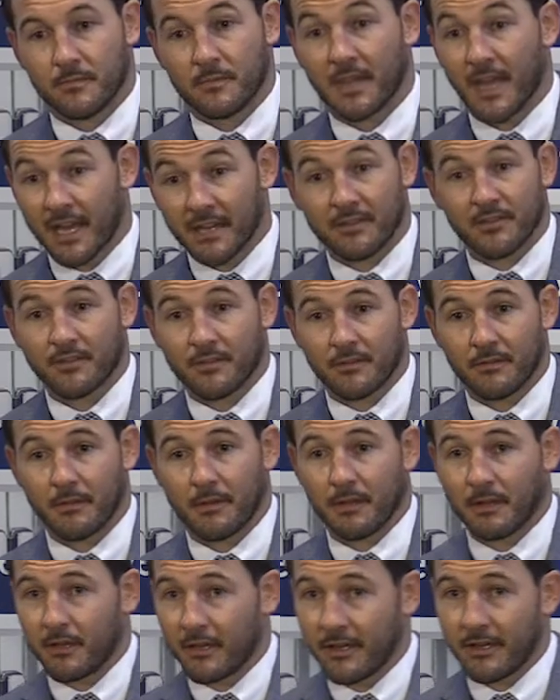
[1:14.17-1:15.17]
That's,
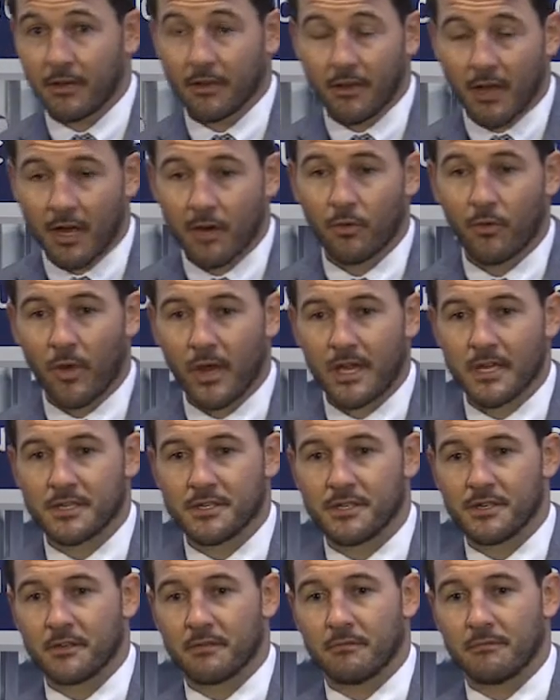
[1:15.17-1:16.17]
uh, in a lot of
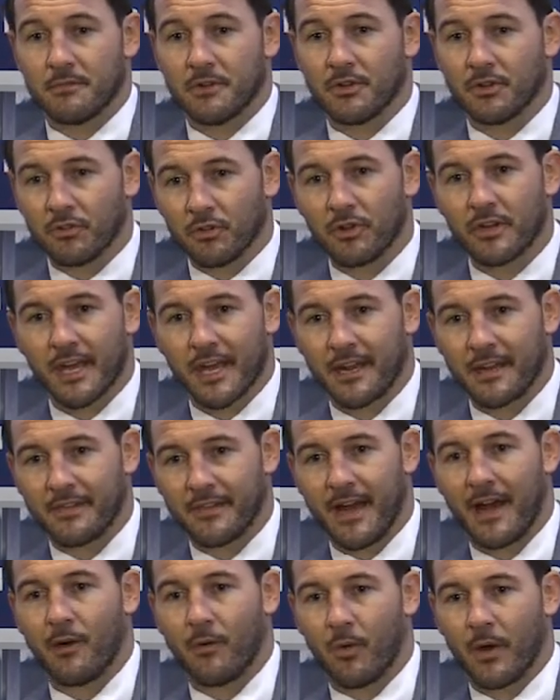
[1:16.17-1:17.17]
ways, you, you can look at it
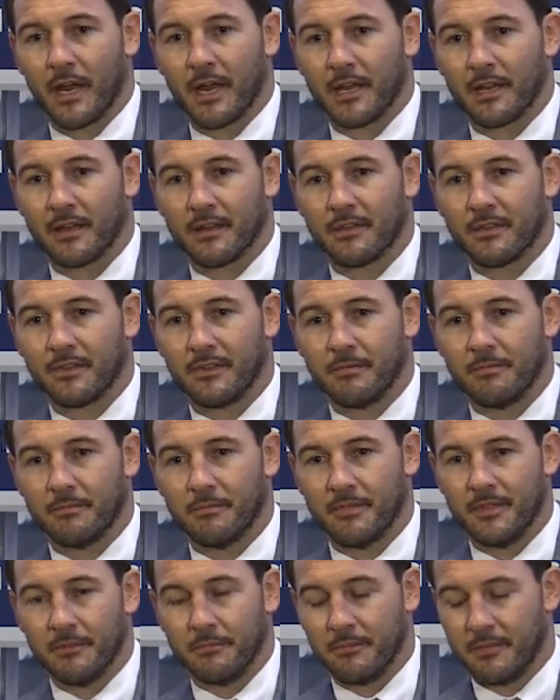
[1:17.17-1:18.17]
that way.
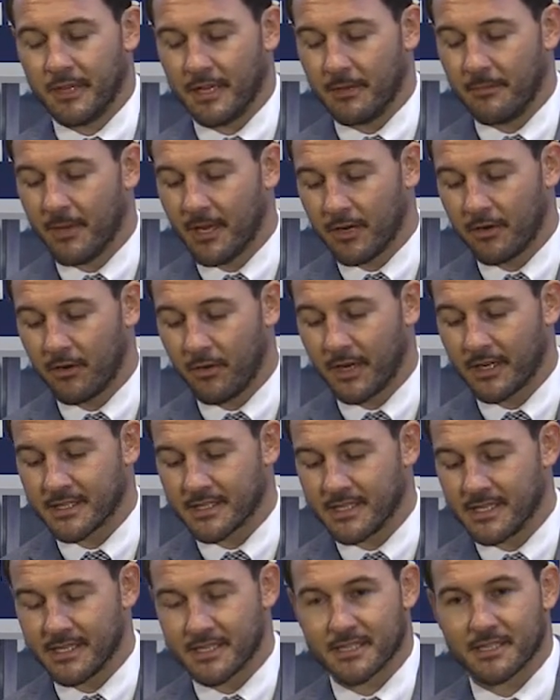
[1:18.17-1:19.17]
The, the Medeco
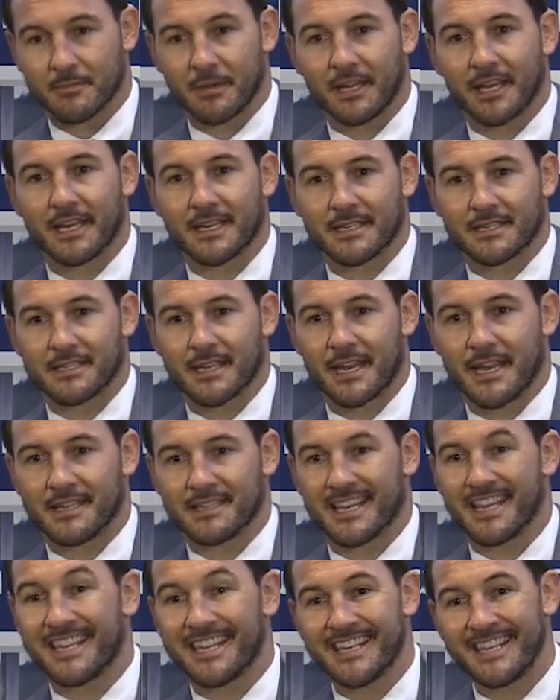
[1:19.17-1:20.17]
XT system, I like to say,
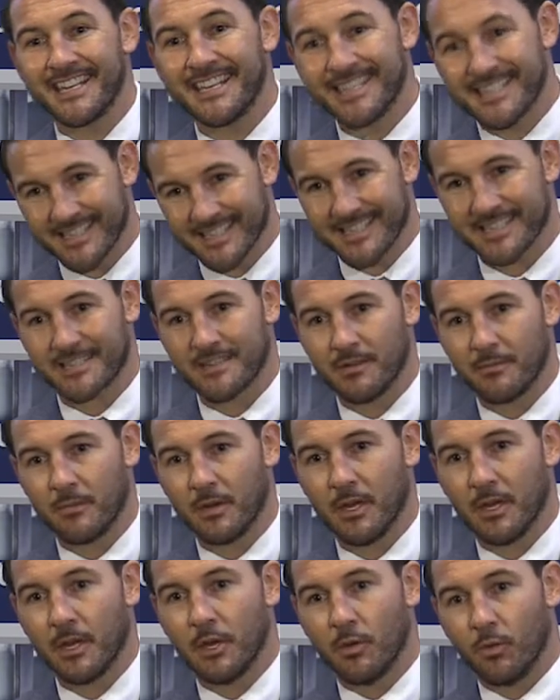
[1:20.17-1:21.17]
is a key system
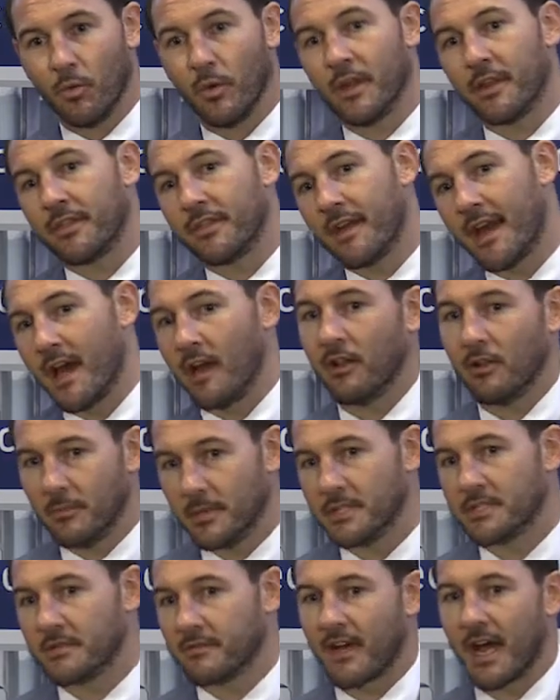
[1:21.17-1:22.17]
with
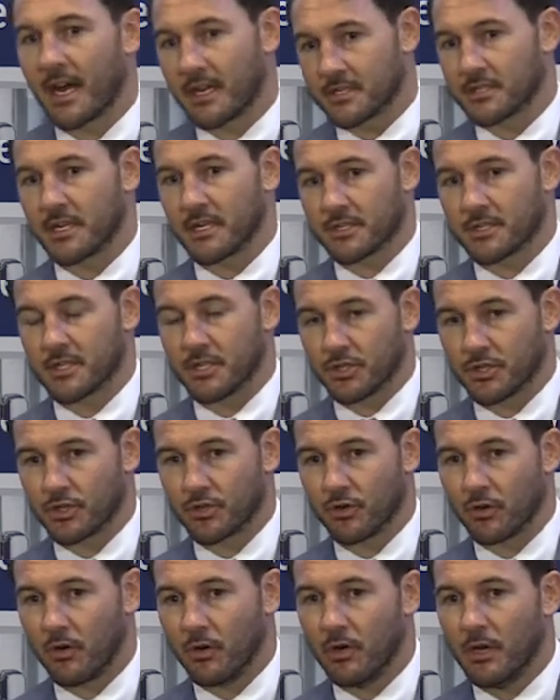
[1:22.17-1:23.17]
elements of access
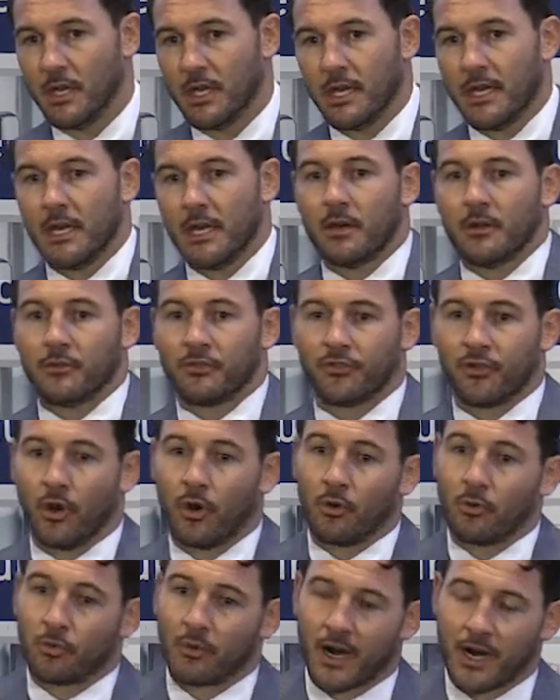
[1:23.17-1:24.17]
control.
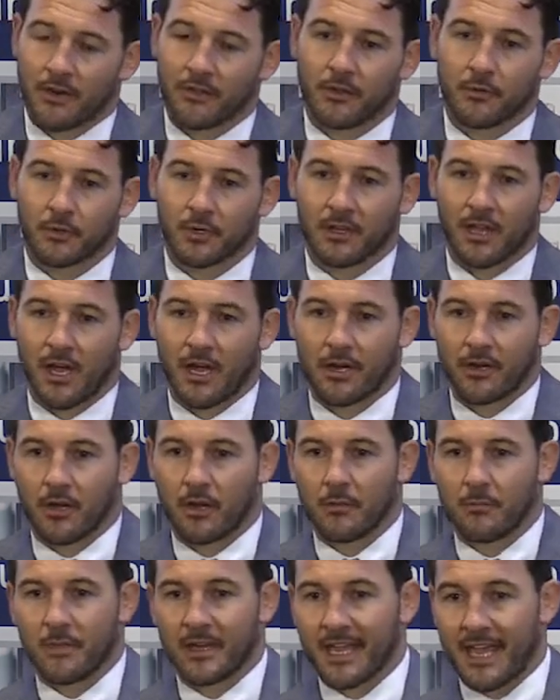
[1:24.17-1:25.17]
So rather than relying
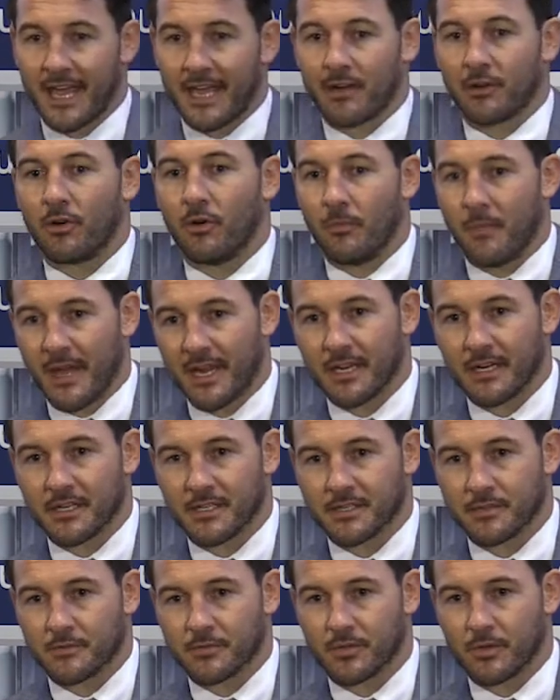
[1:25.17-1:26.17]
on mechanical
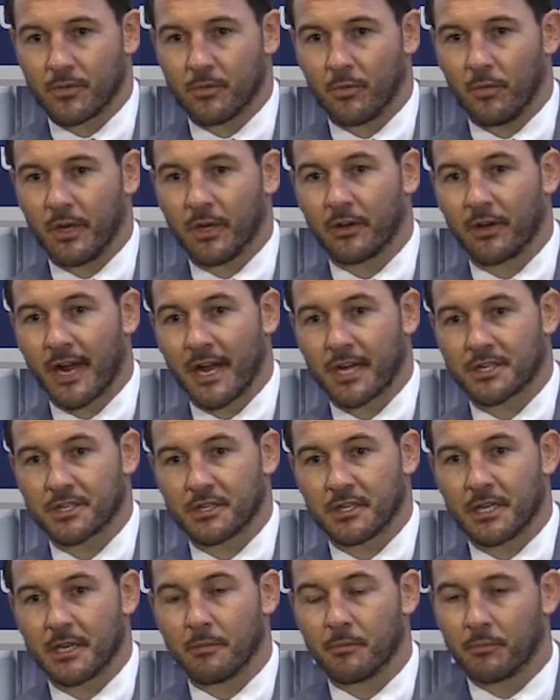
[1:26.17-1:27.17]
mechanisms, we are
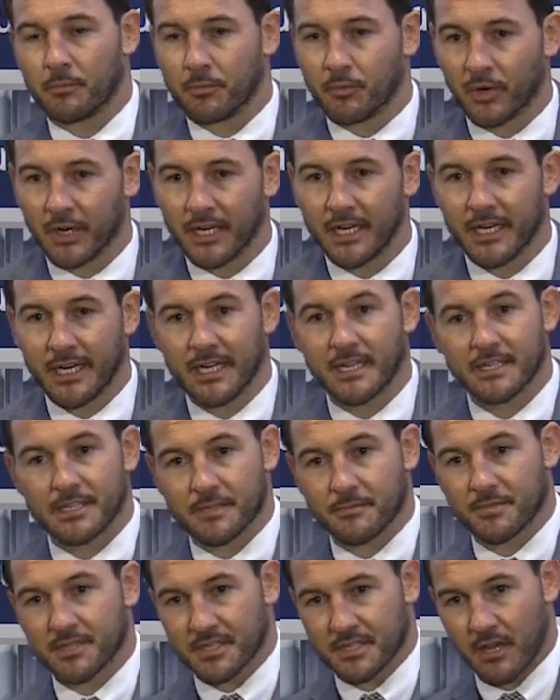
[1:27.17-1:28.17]
actually bringing in
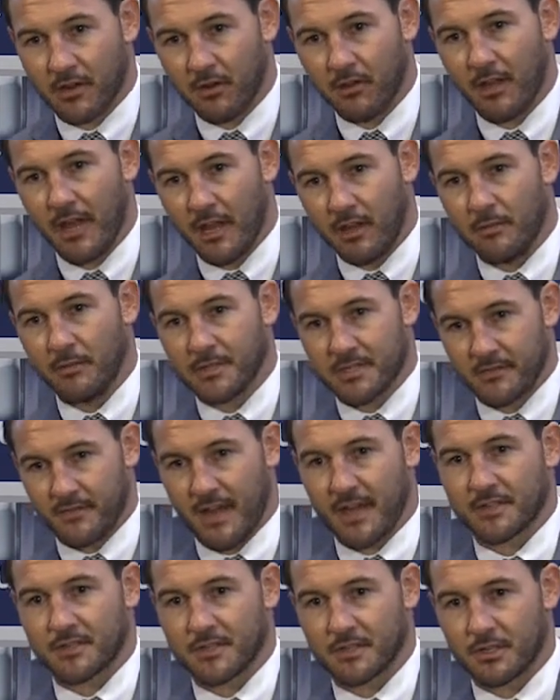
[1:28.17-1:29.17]
some subtle elements of
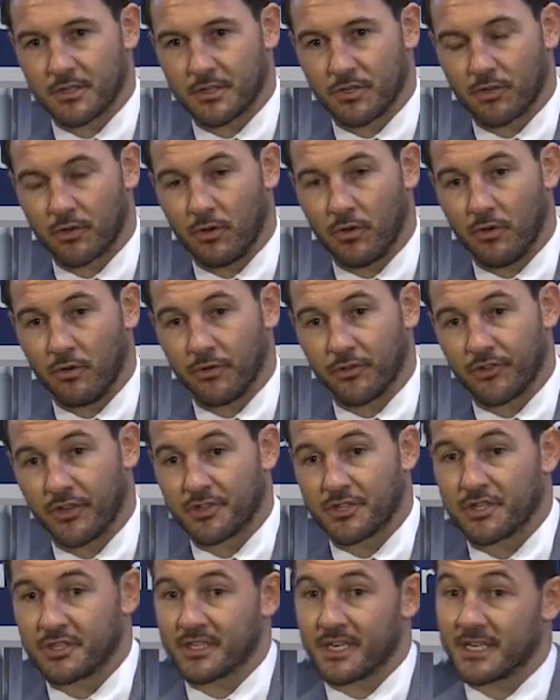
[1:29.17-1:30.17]
access control,
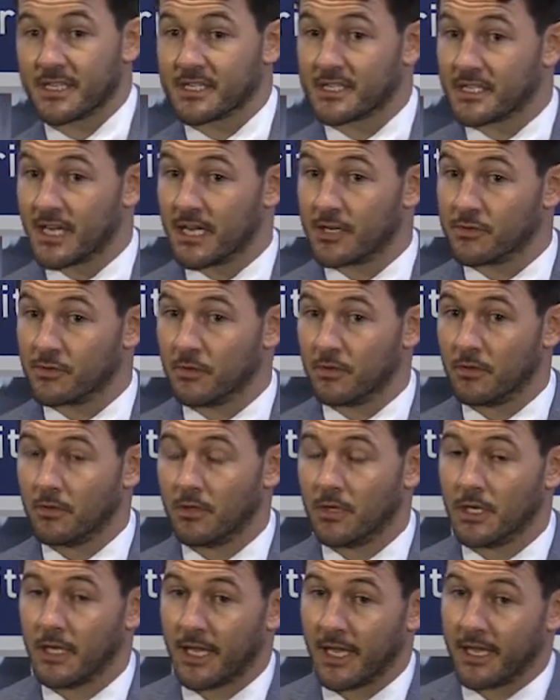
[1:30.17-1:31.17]
such as a schedule
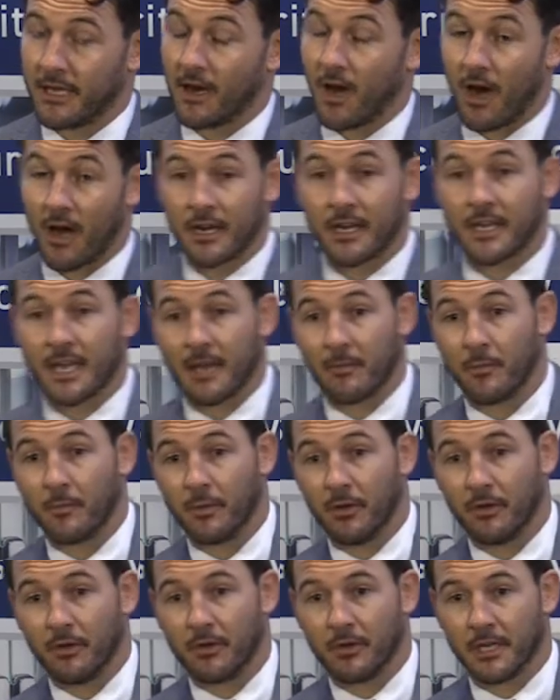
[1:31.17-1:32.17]
and audit
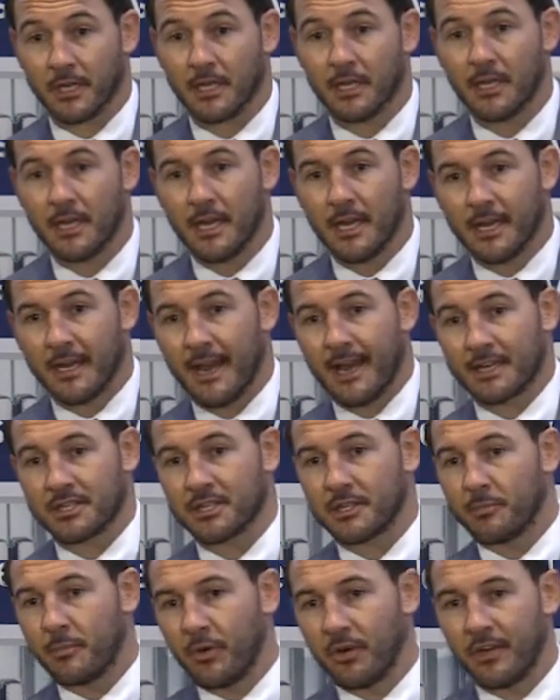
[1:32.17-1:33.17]
capability, and
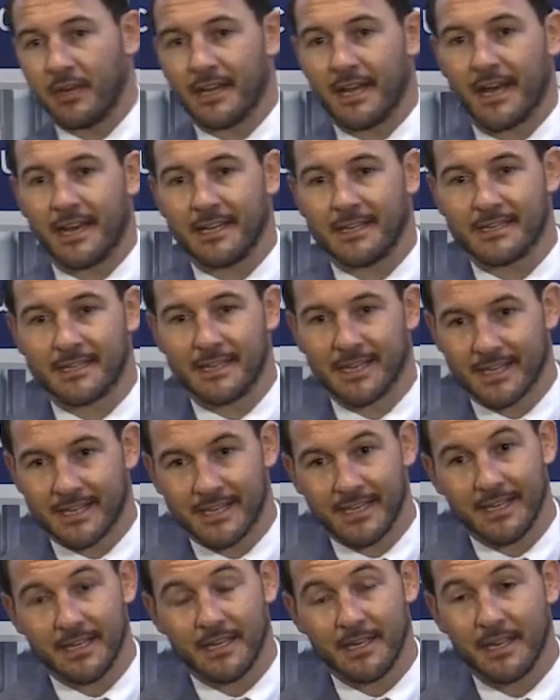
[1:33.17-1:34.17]
actually putting that into the
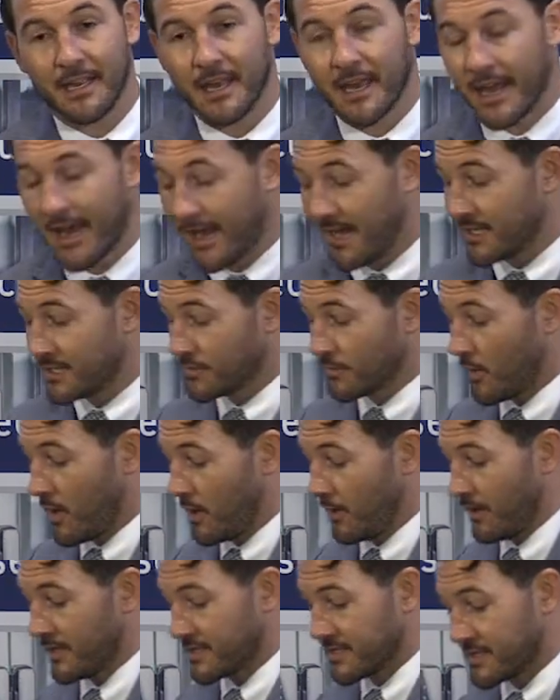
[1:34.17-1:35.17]
key as
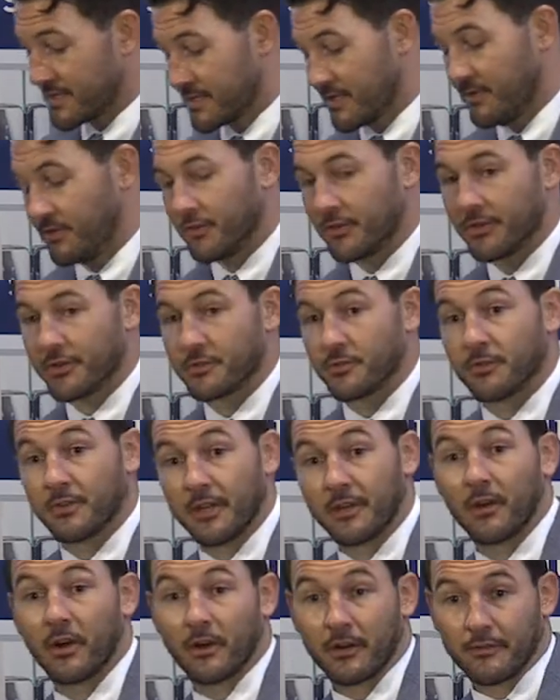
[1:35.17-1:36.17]
well as the cylinders
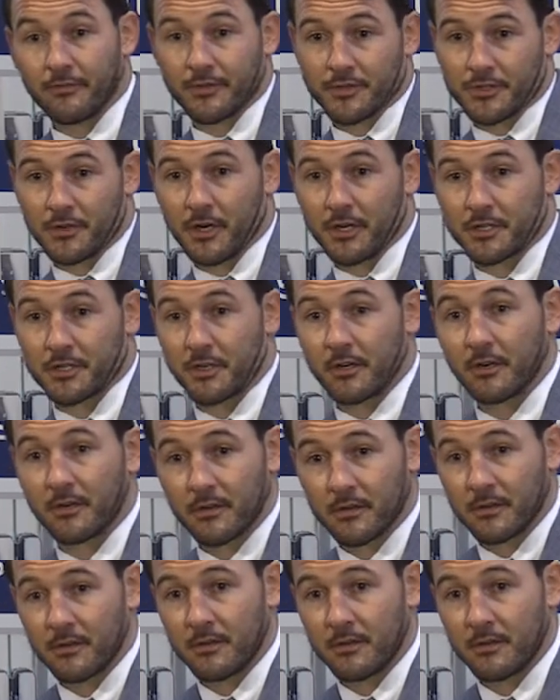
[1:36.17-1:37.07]
within our infrastructure.